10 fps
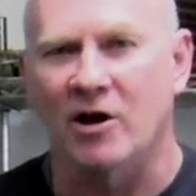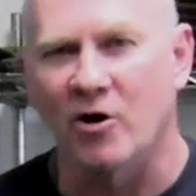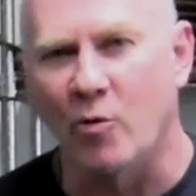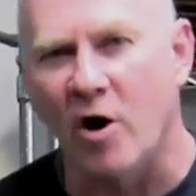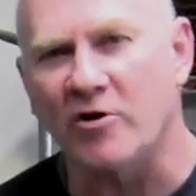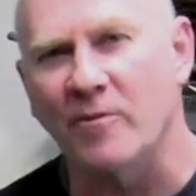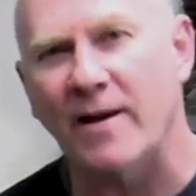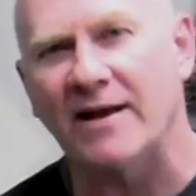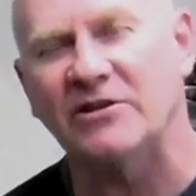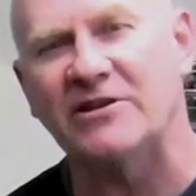Hello, welcome
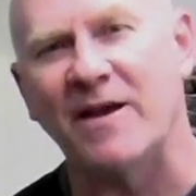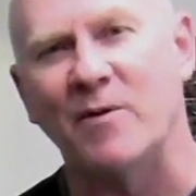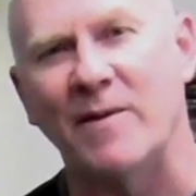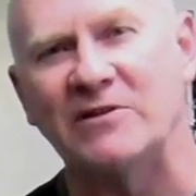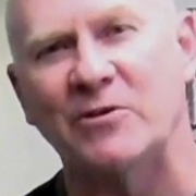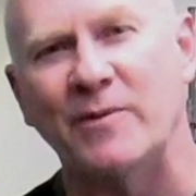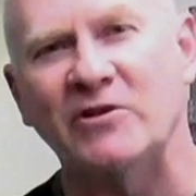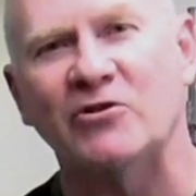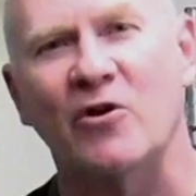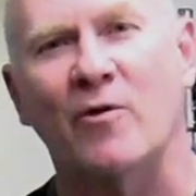back to Table Mesa
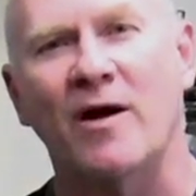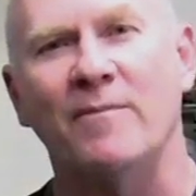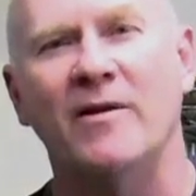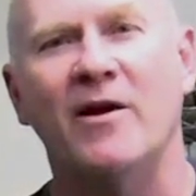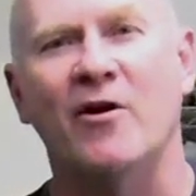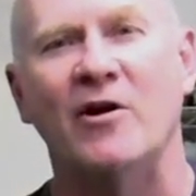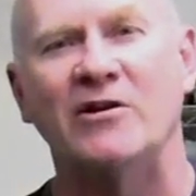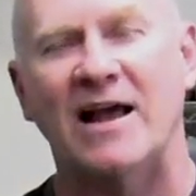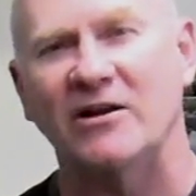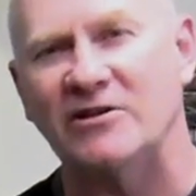Bistro right here
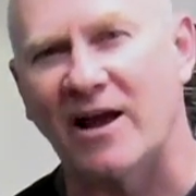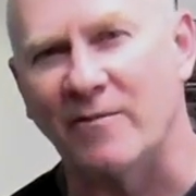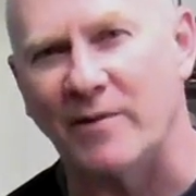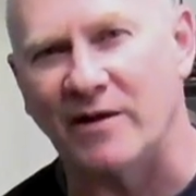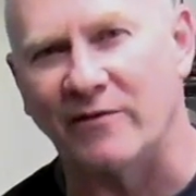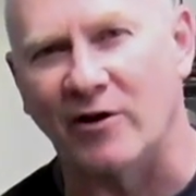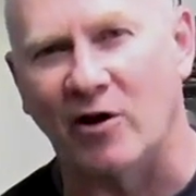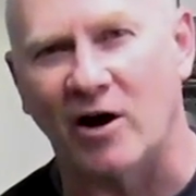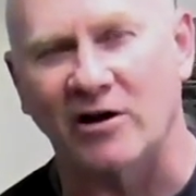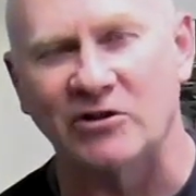in downtown
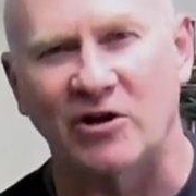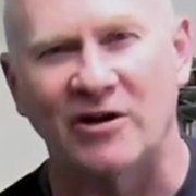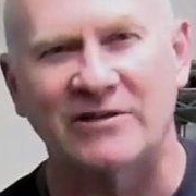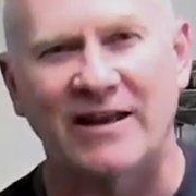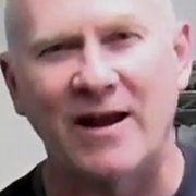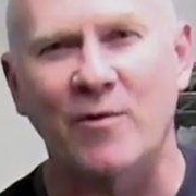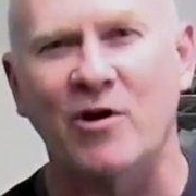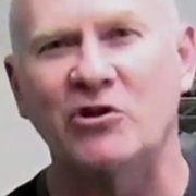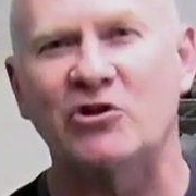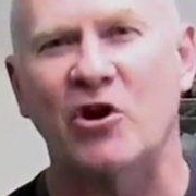Bentonville, Arkansas. And today we're
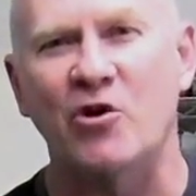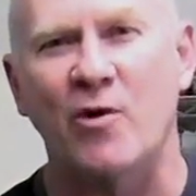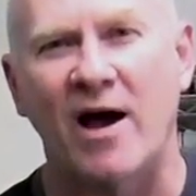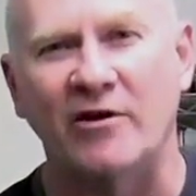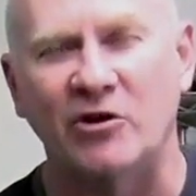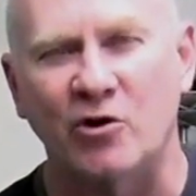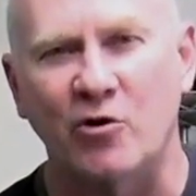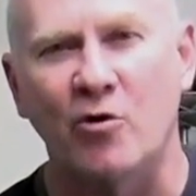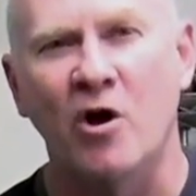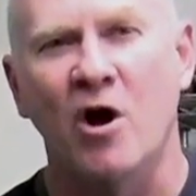going to show you how to
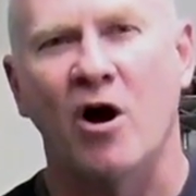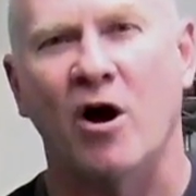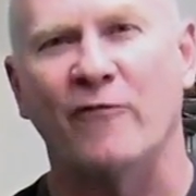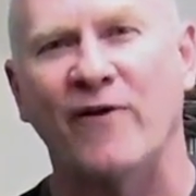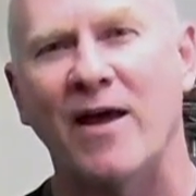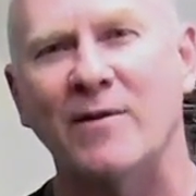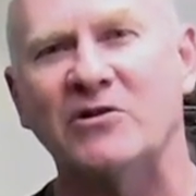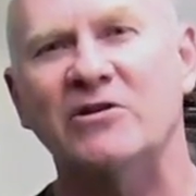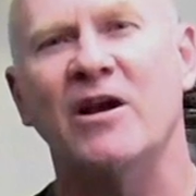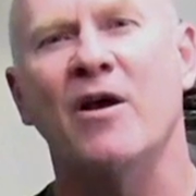do our
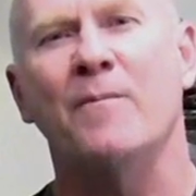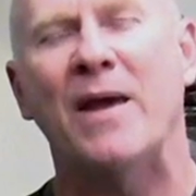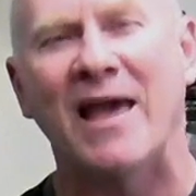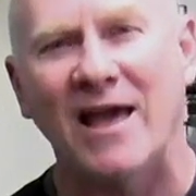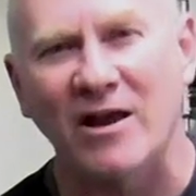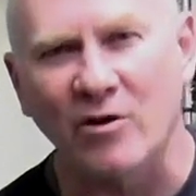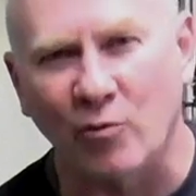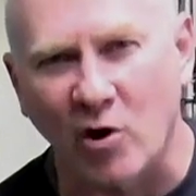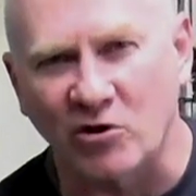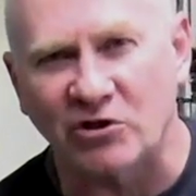famous
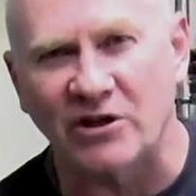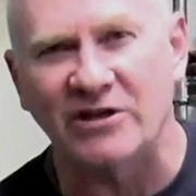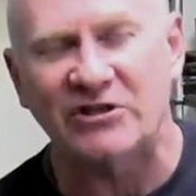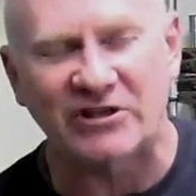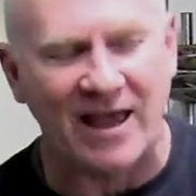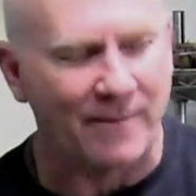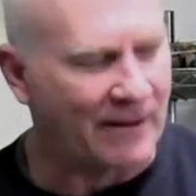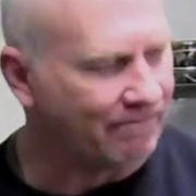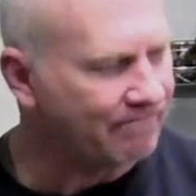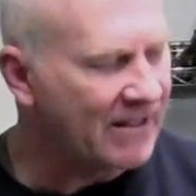pan-roasted salmon.